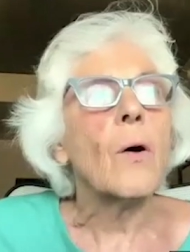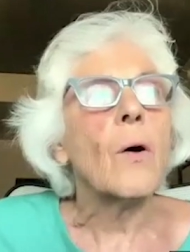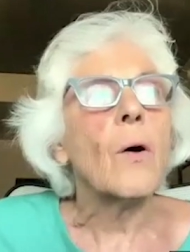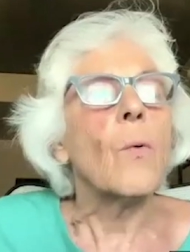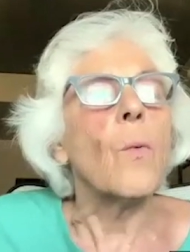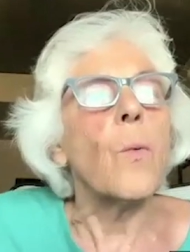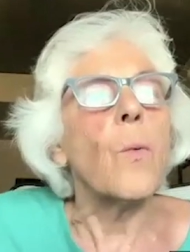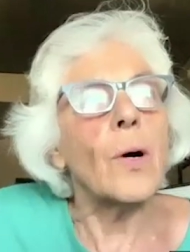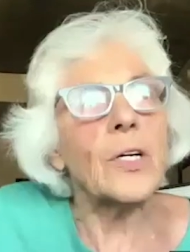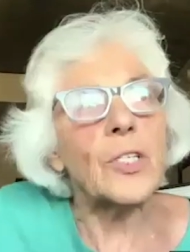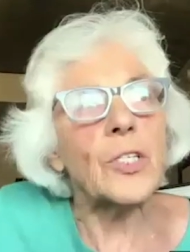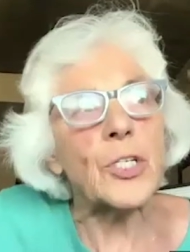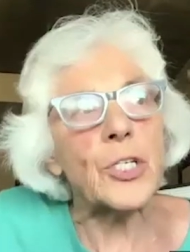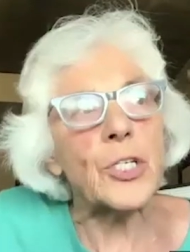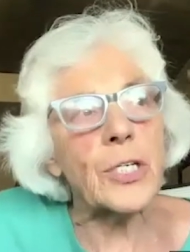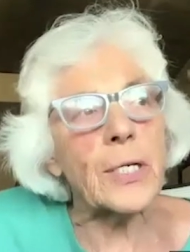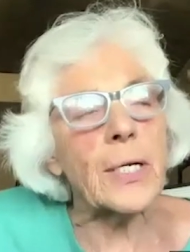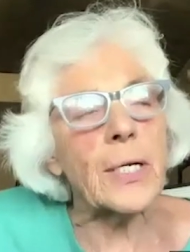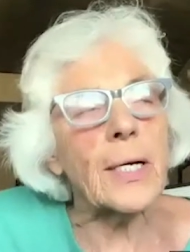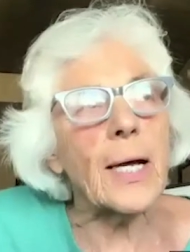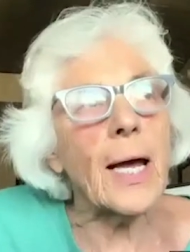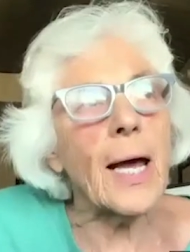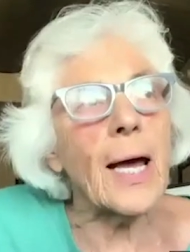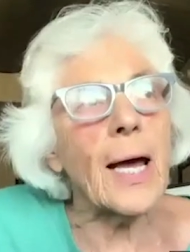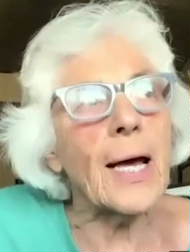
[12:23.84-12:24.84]
was
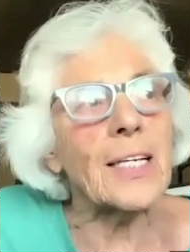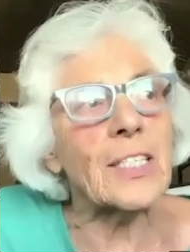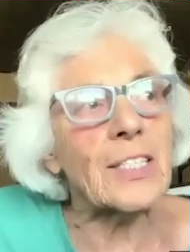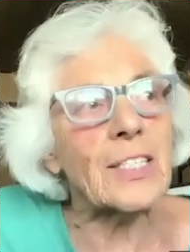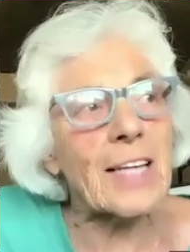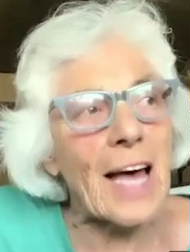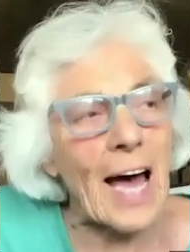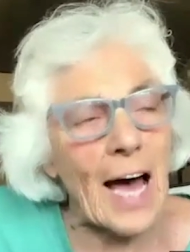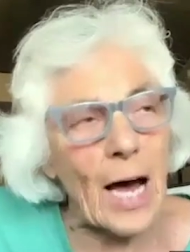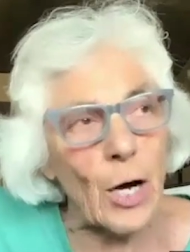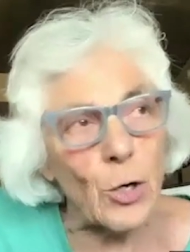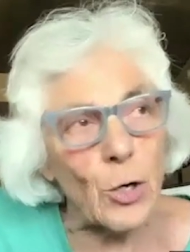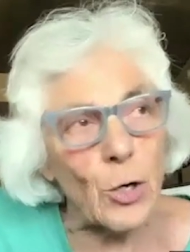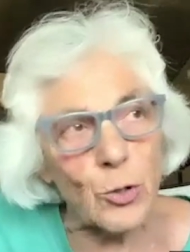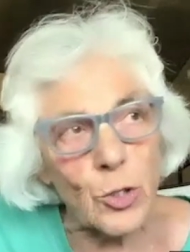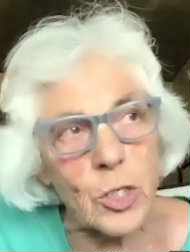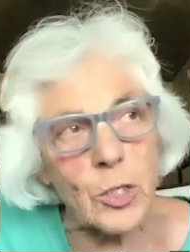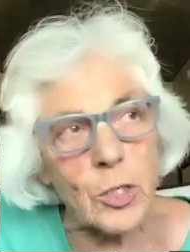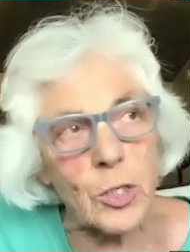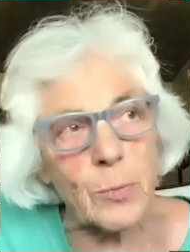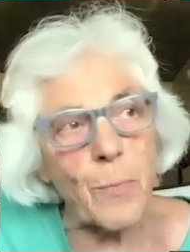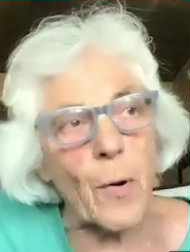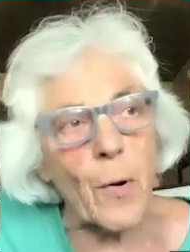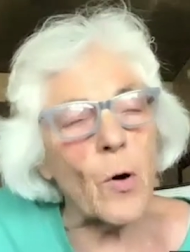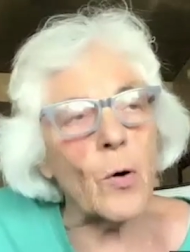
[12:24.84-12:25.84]
she as
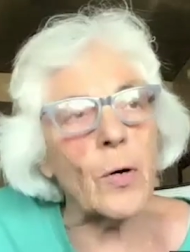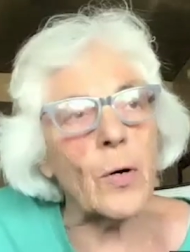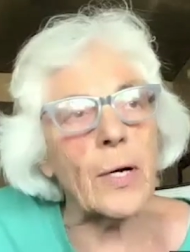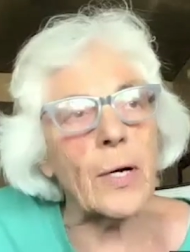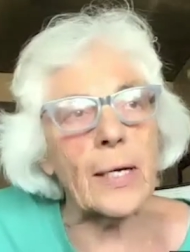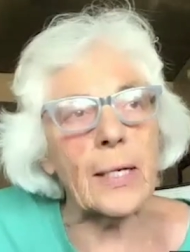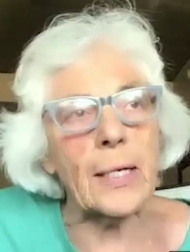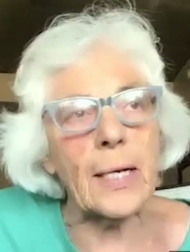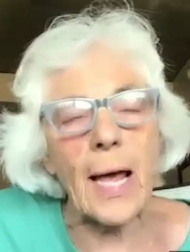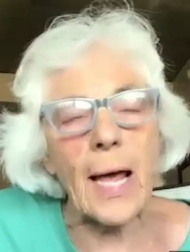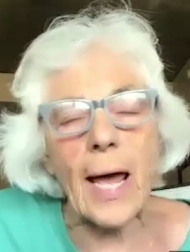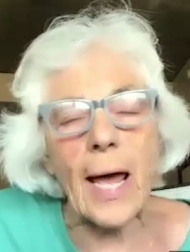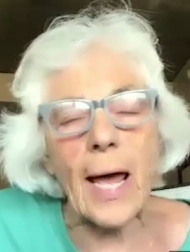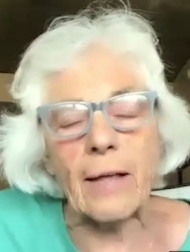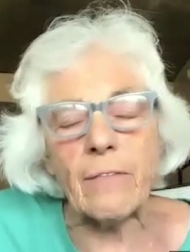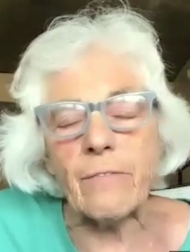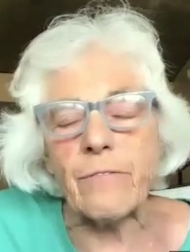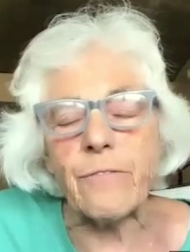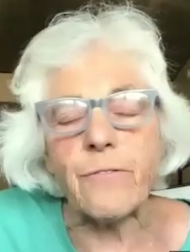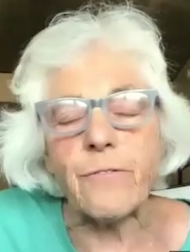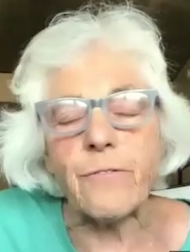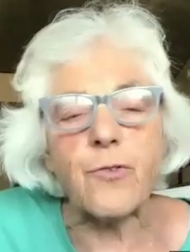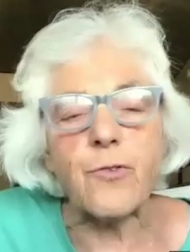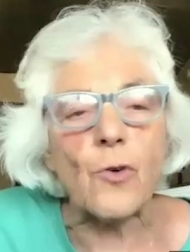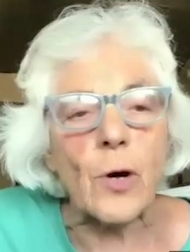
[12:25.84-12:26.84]
outspoken and
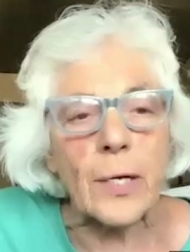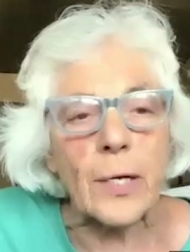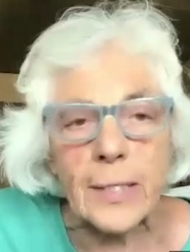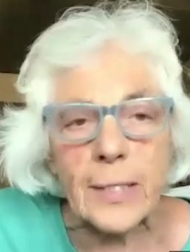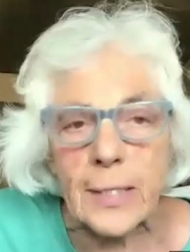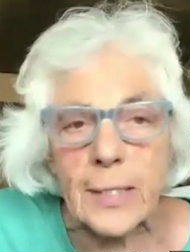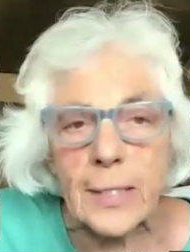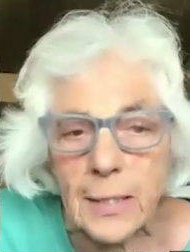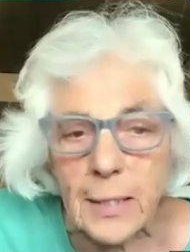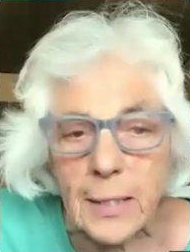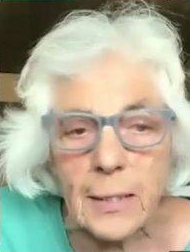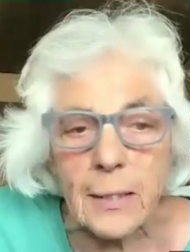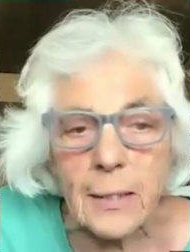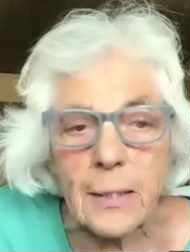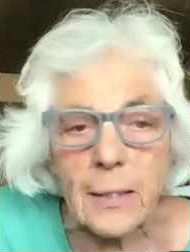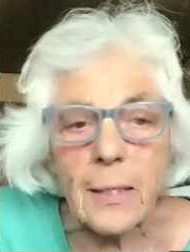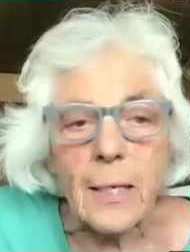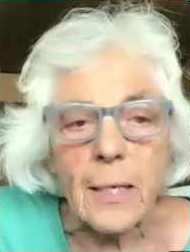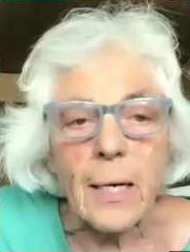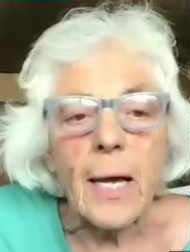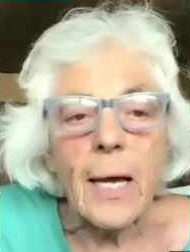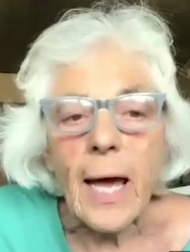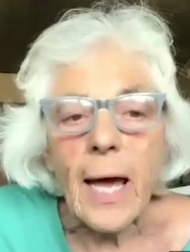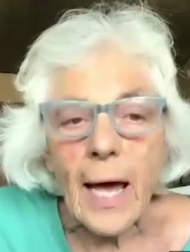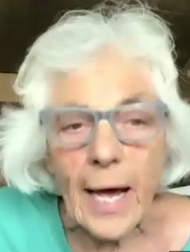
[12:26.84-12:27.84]
frontal
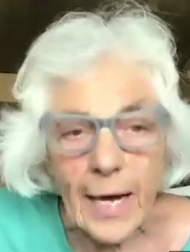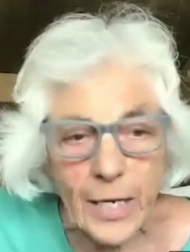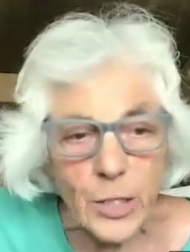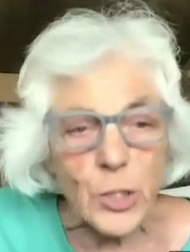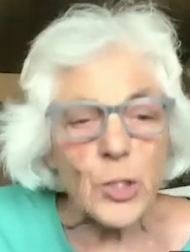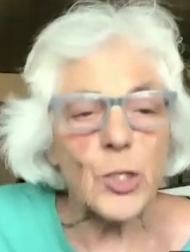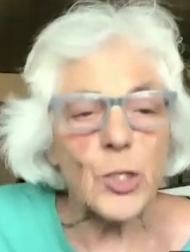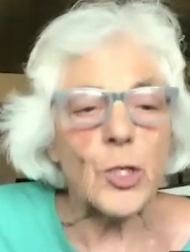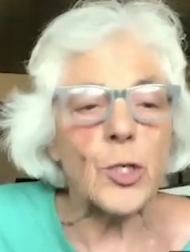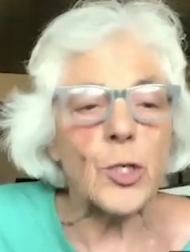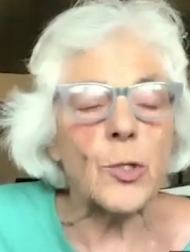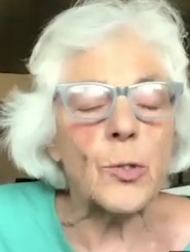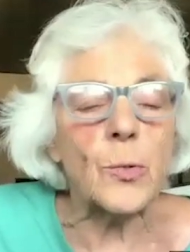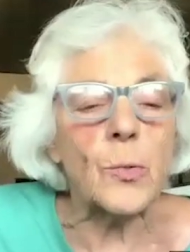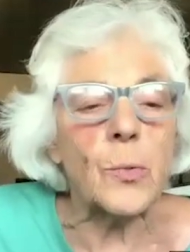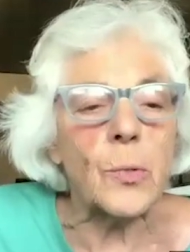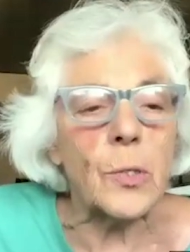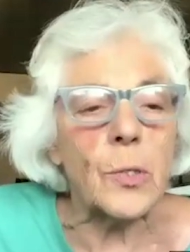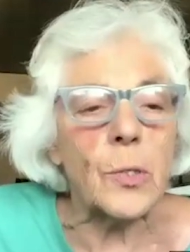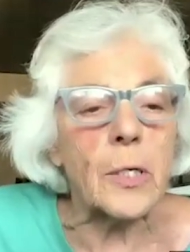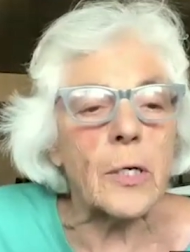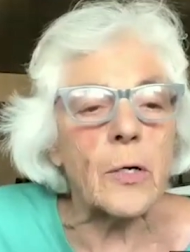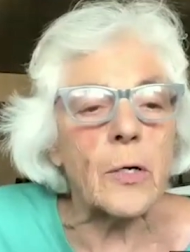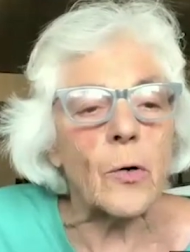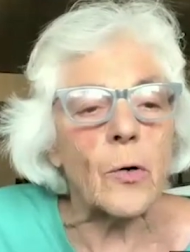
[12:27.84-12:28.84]
as you
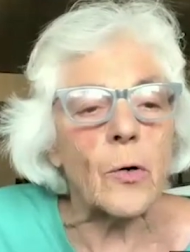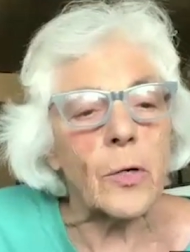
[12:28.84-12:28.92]
were,